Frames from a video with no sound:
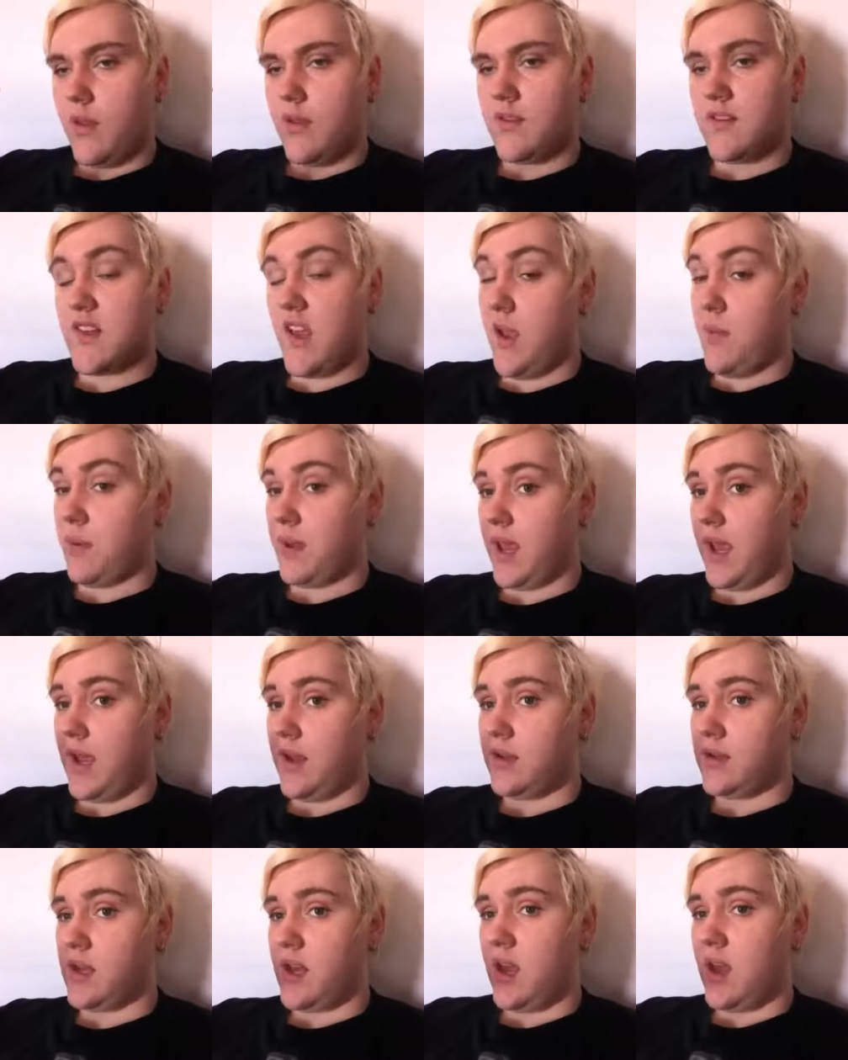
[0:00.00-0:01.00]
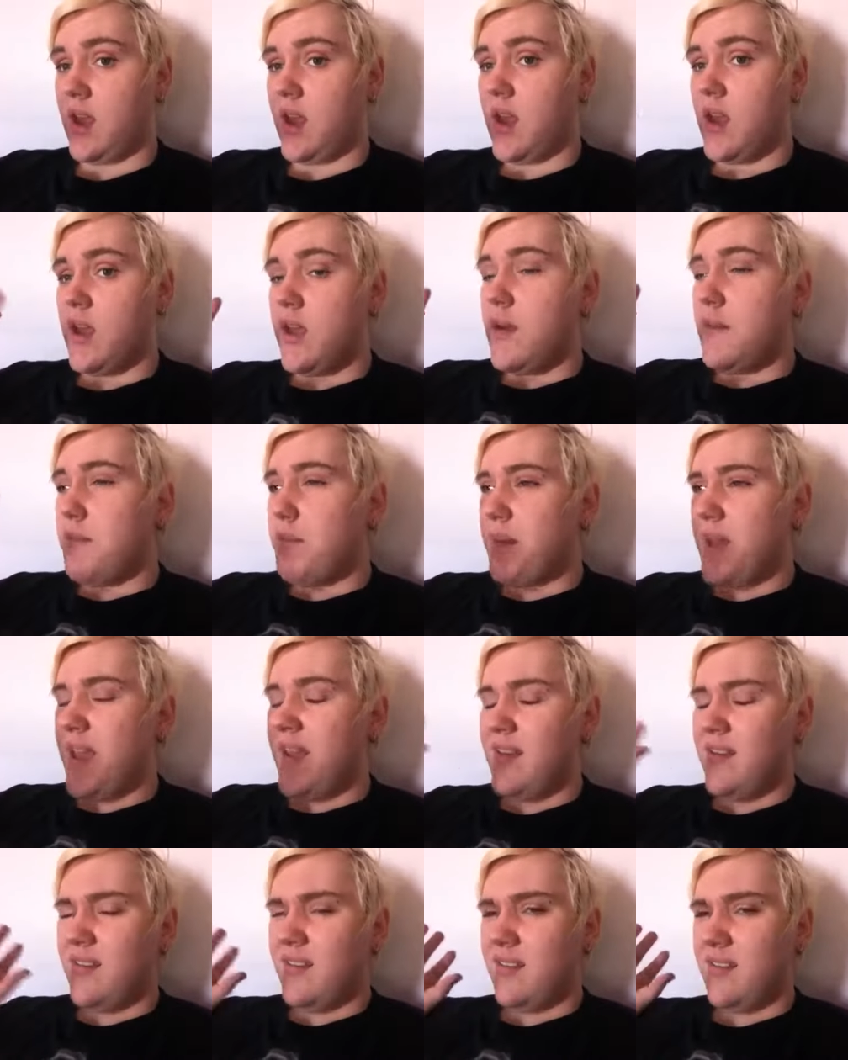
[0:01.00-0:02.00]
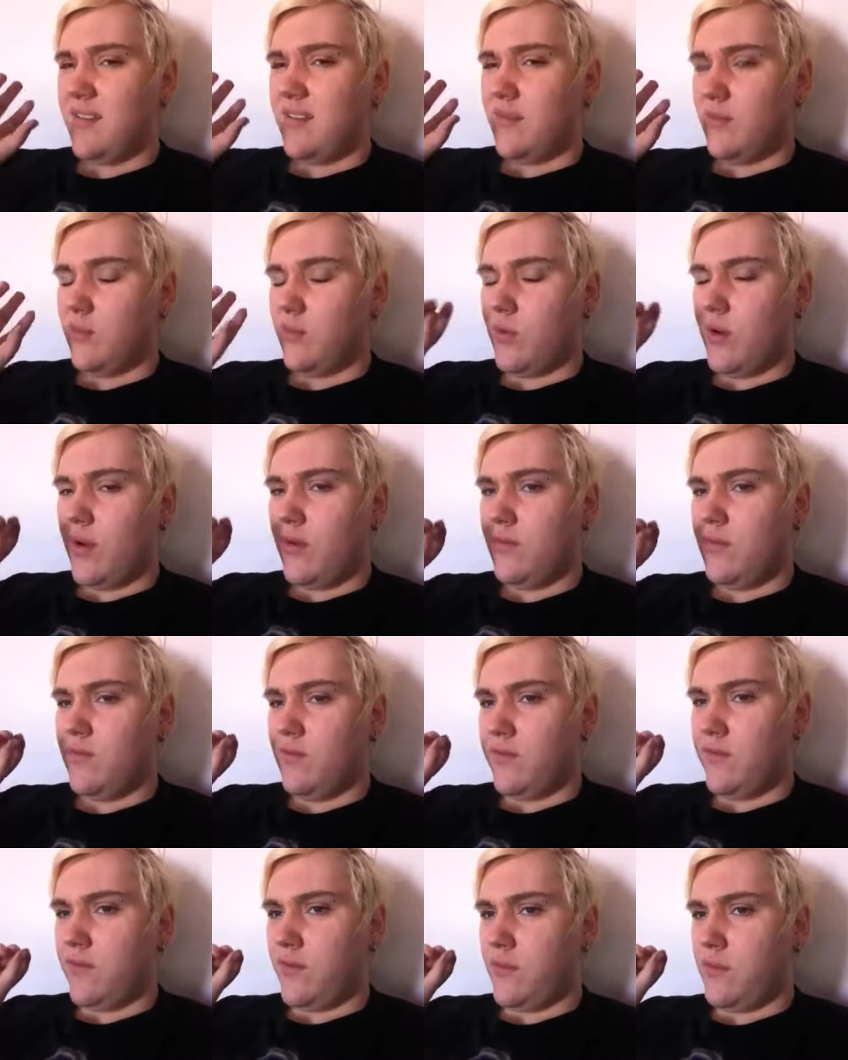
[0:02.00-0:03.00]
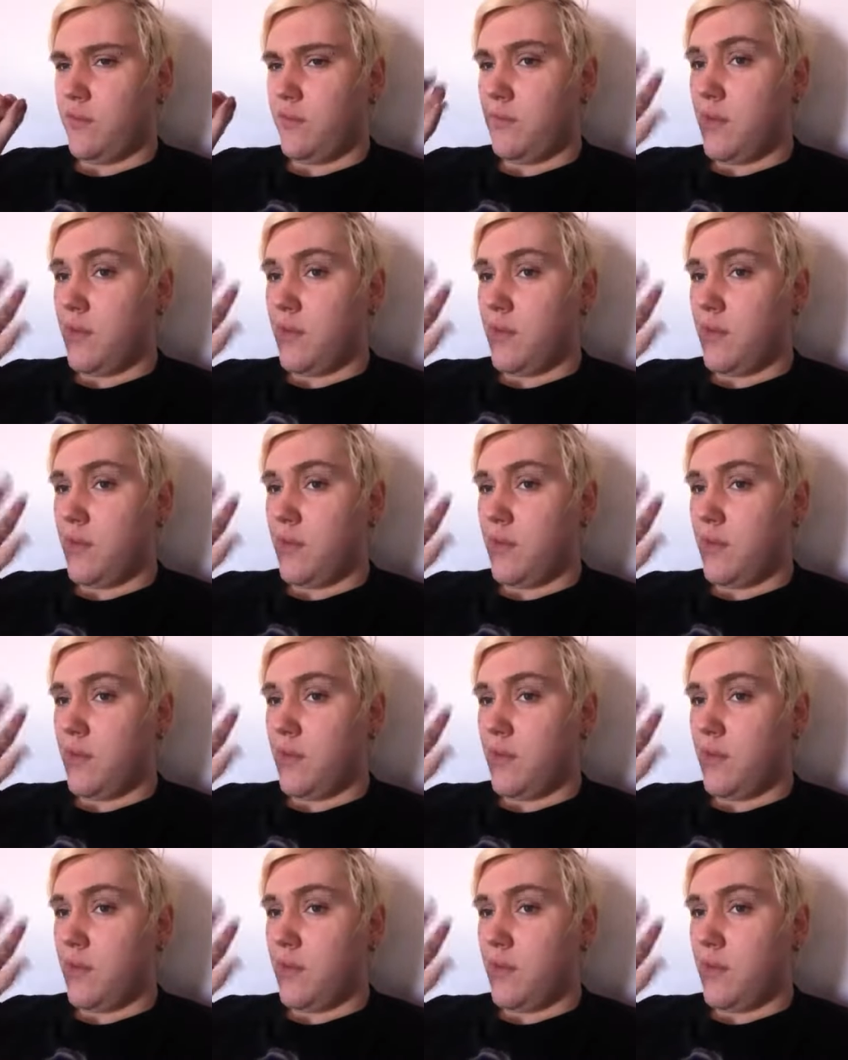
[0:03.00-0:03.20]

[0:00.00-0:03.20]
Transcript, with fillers: Cyber Candy best one for